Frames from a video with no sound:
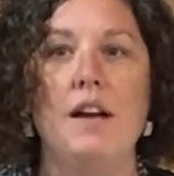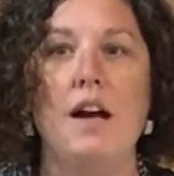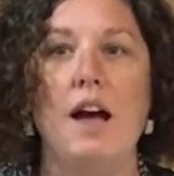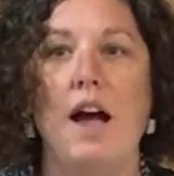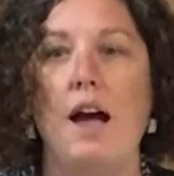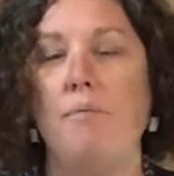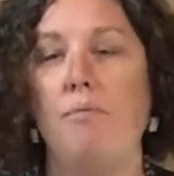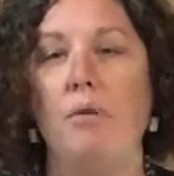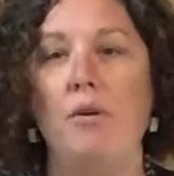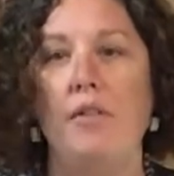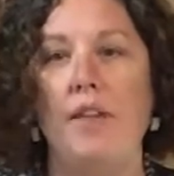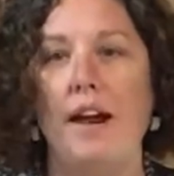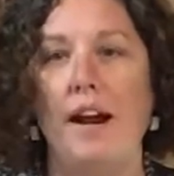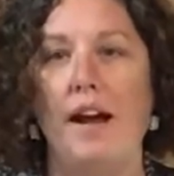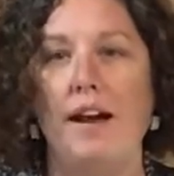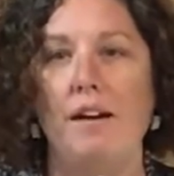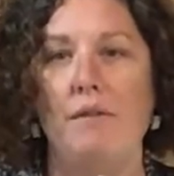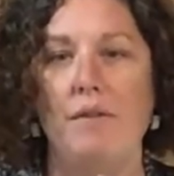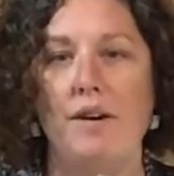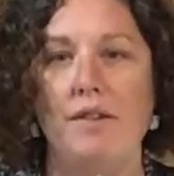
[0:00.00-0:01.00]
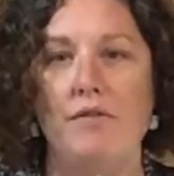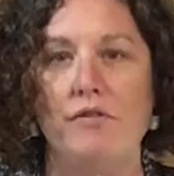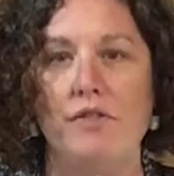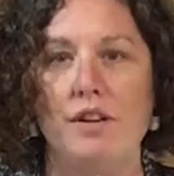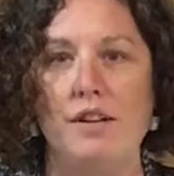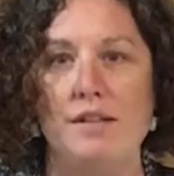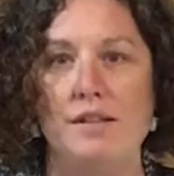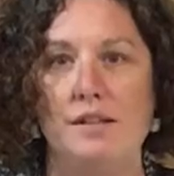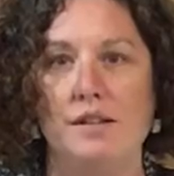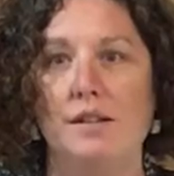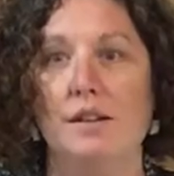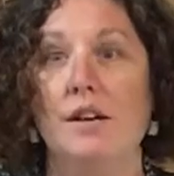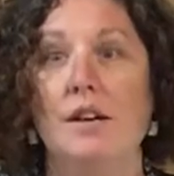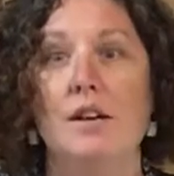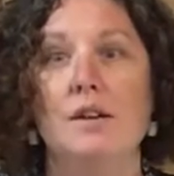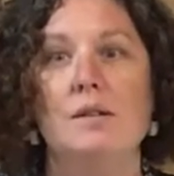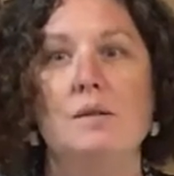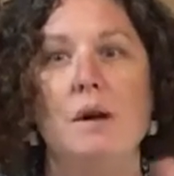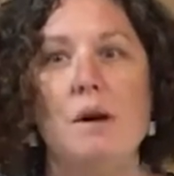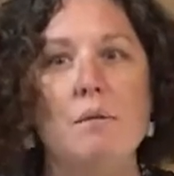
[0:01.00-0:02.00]
I pulled that out of my freezer.
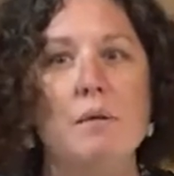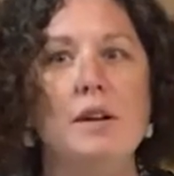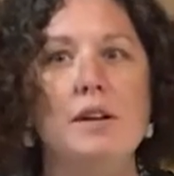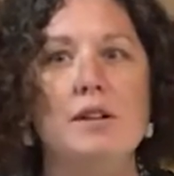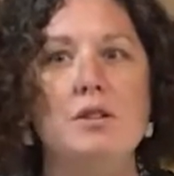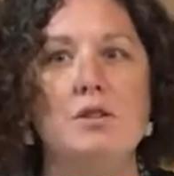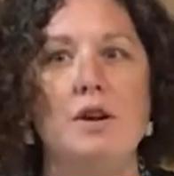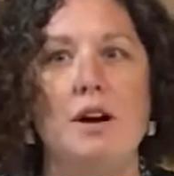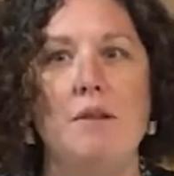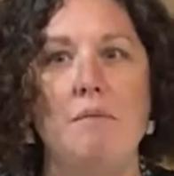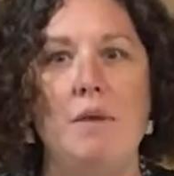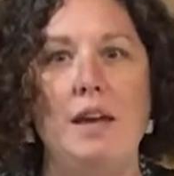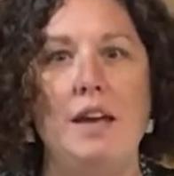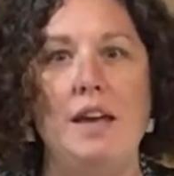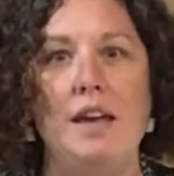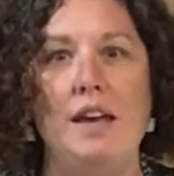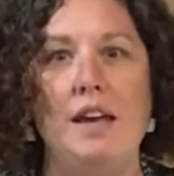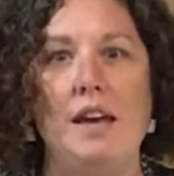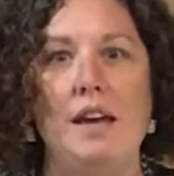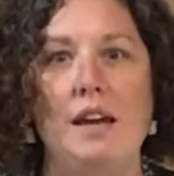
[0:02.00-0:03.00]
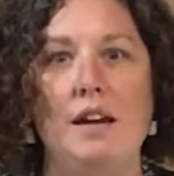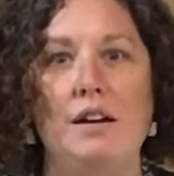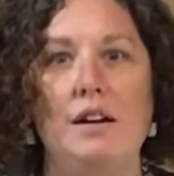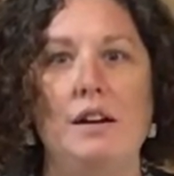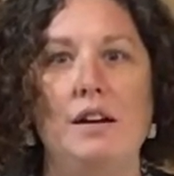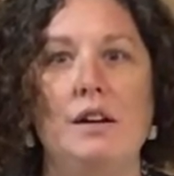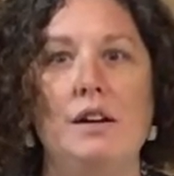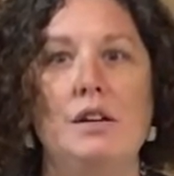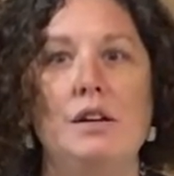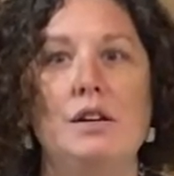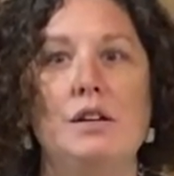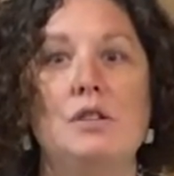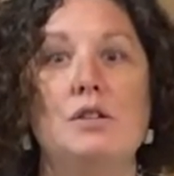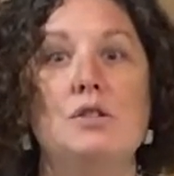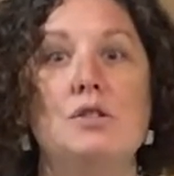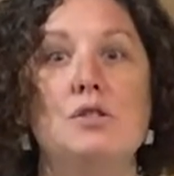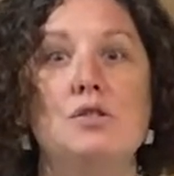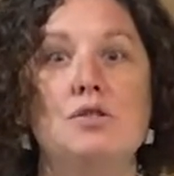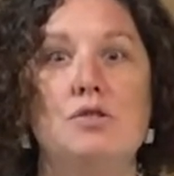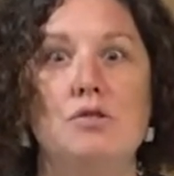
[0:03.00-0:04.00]
So I'm going to try making
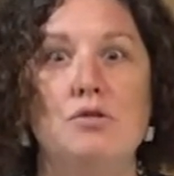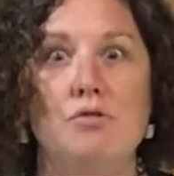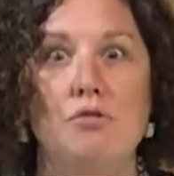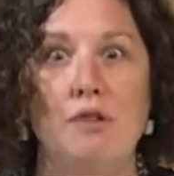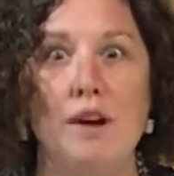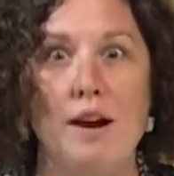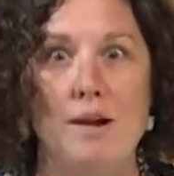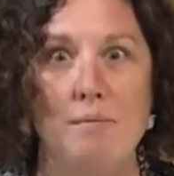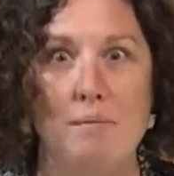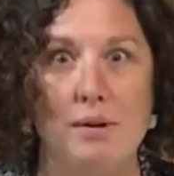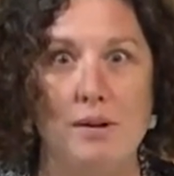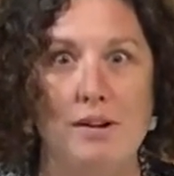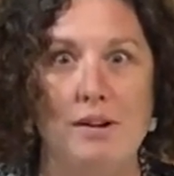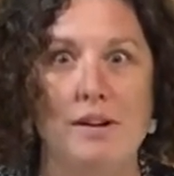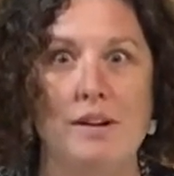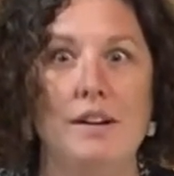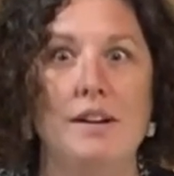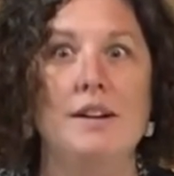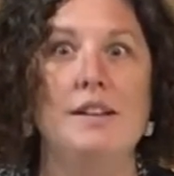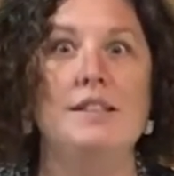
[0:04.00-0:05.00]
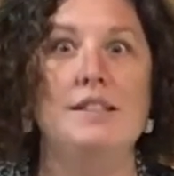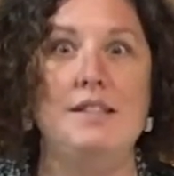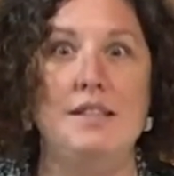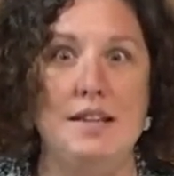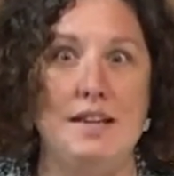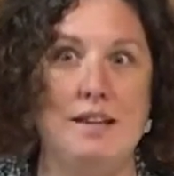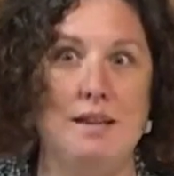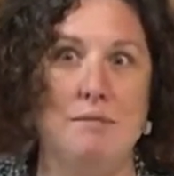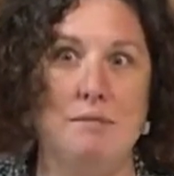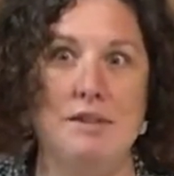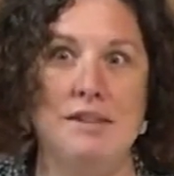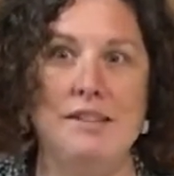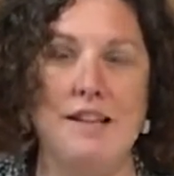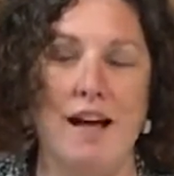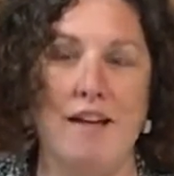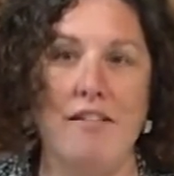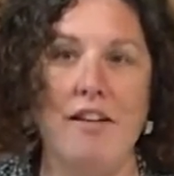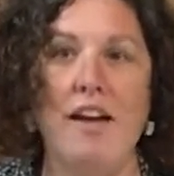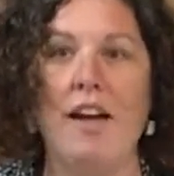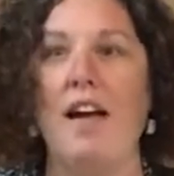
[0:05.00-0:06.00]
striper tikka
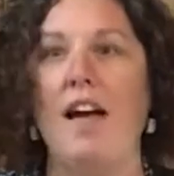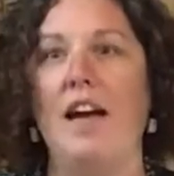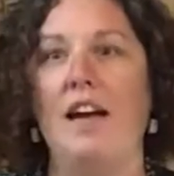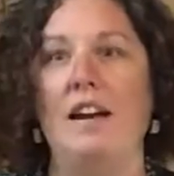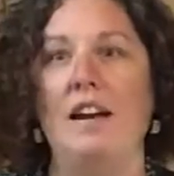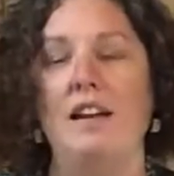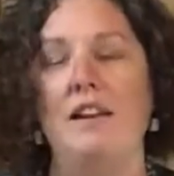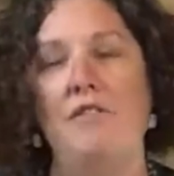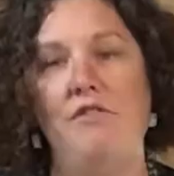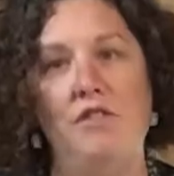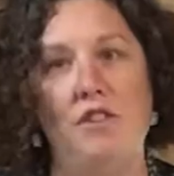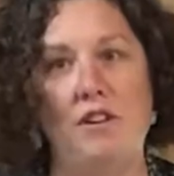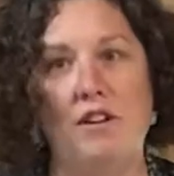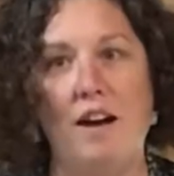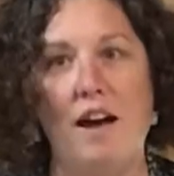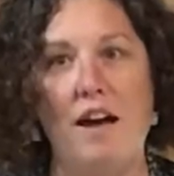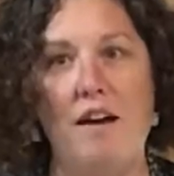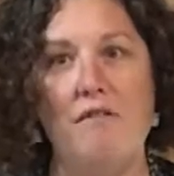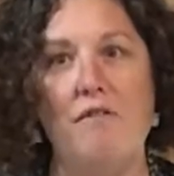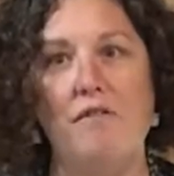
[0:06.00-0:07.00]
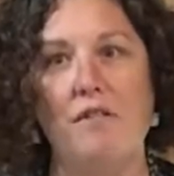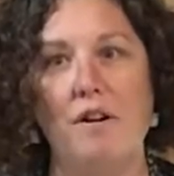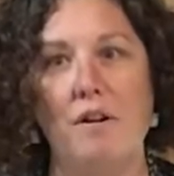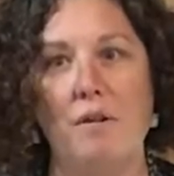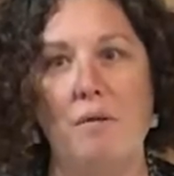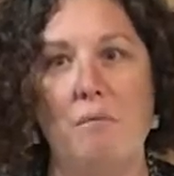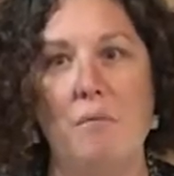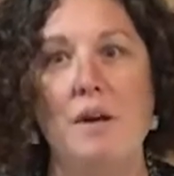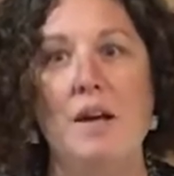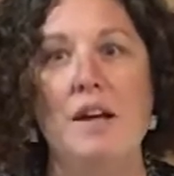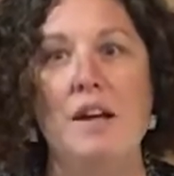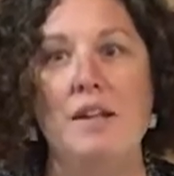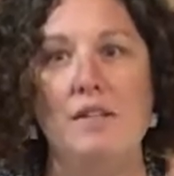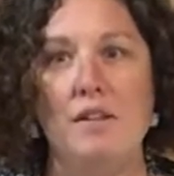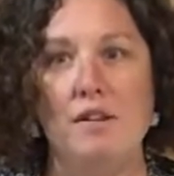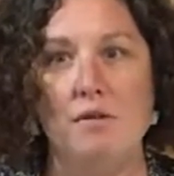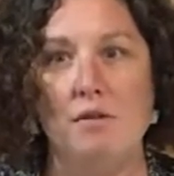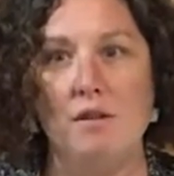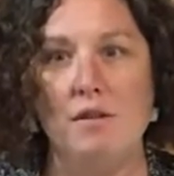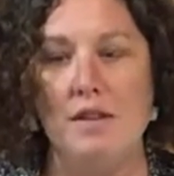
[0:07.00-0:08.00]
masala. And if you're not from the
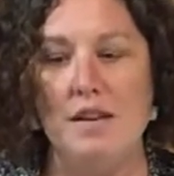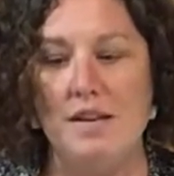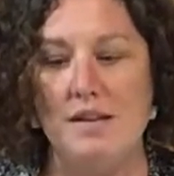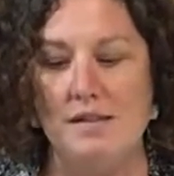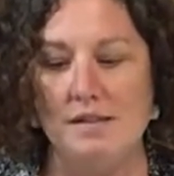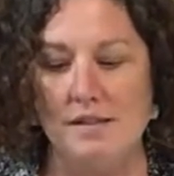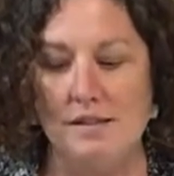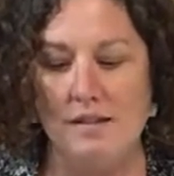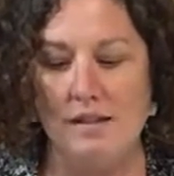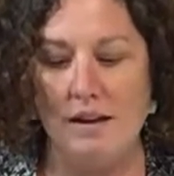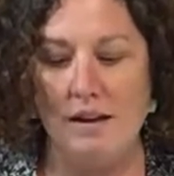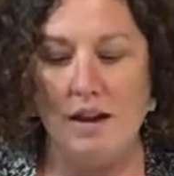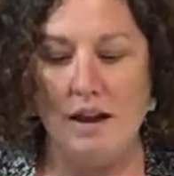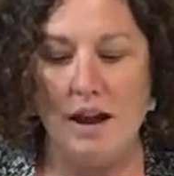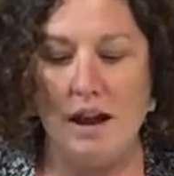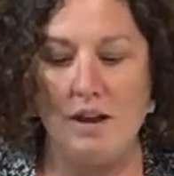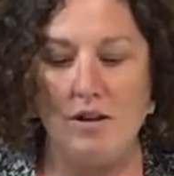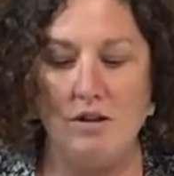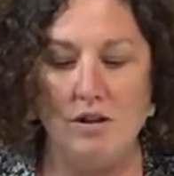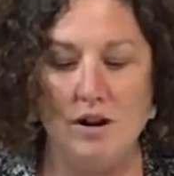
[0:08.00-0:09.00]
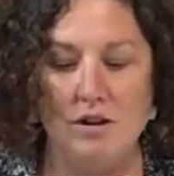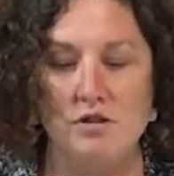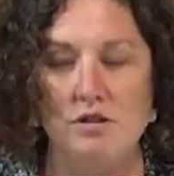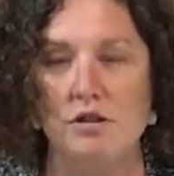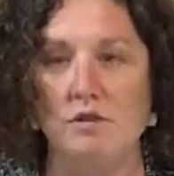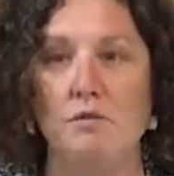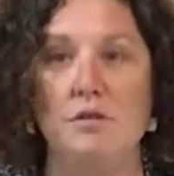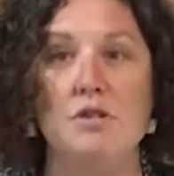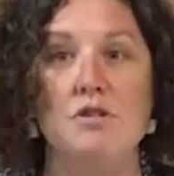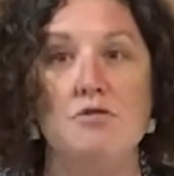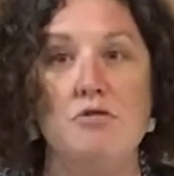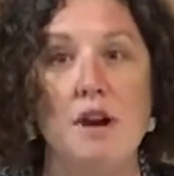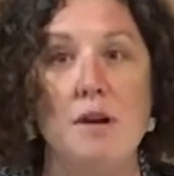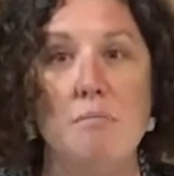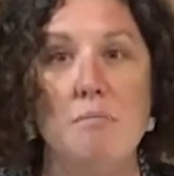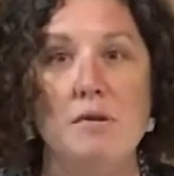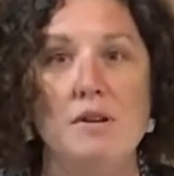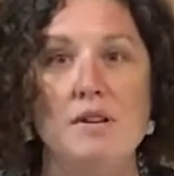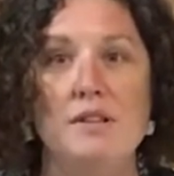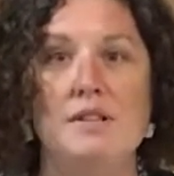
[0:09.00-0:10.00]
Northeast and you're not sure what
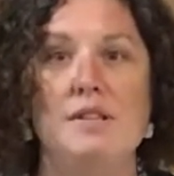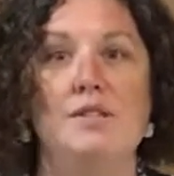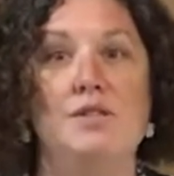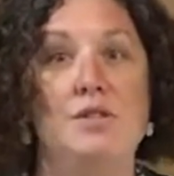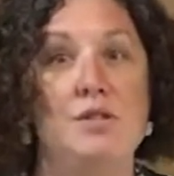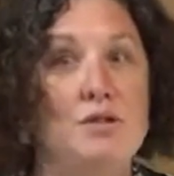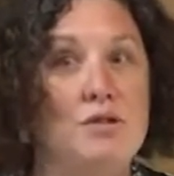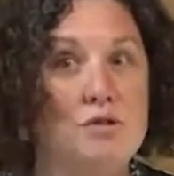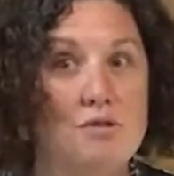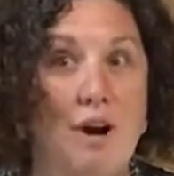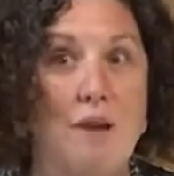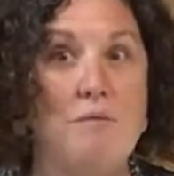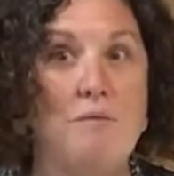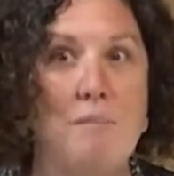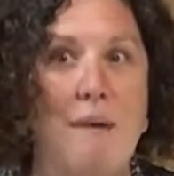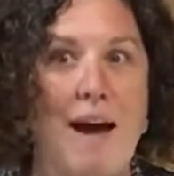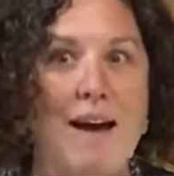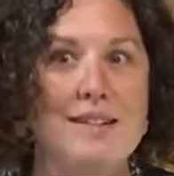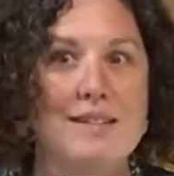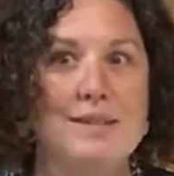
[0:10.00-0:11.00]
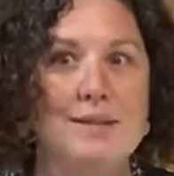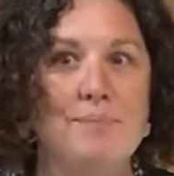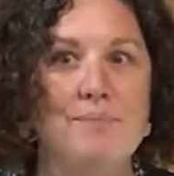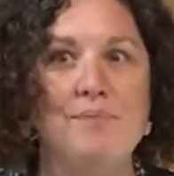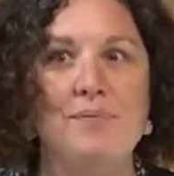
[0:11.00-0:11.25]
striper is, it's striped bass.